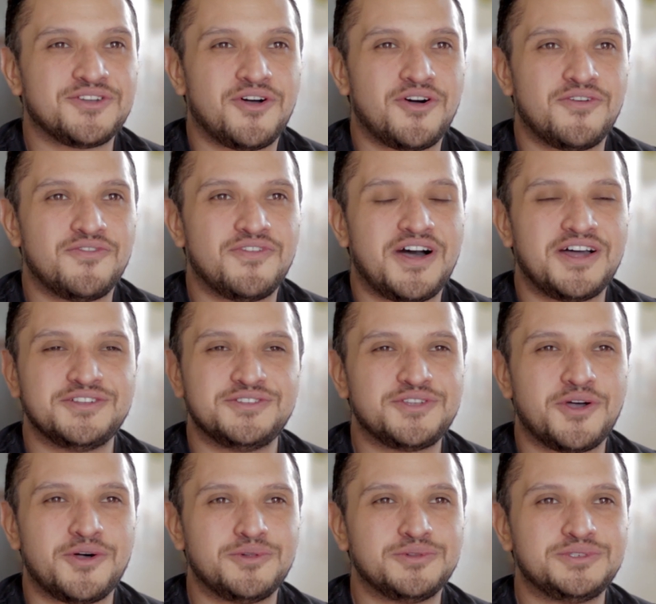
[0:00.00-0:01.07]
of
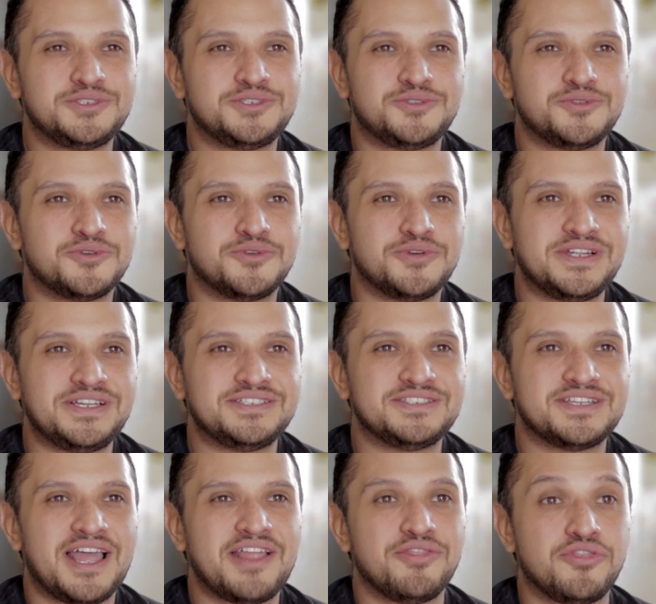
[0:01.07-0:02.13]
untold stories,
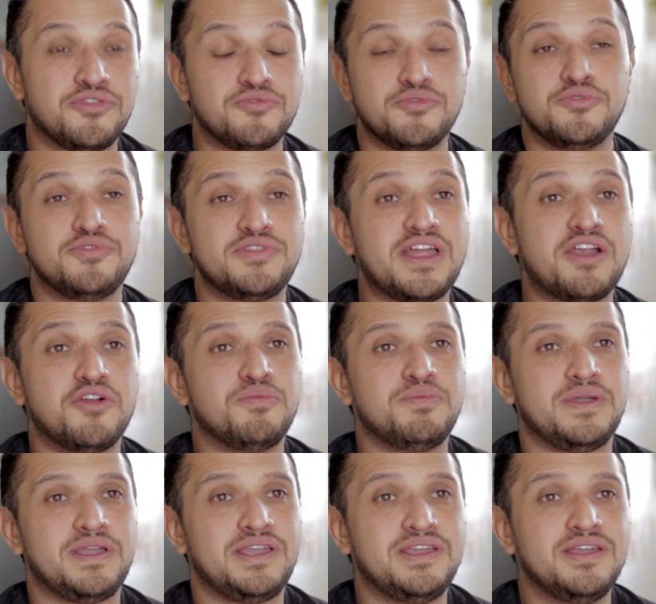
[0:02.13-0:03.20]
and through
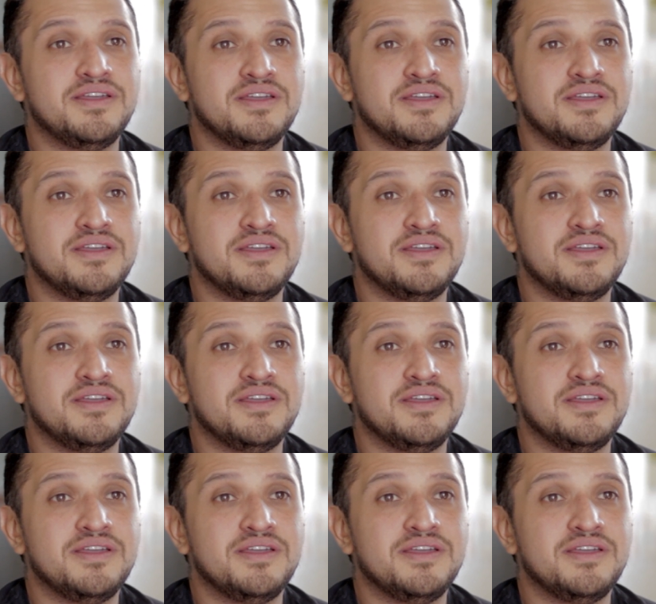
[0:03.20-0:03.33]
therapy,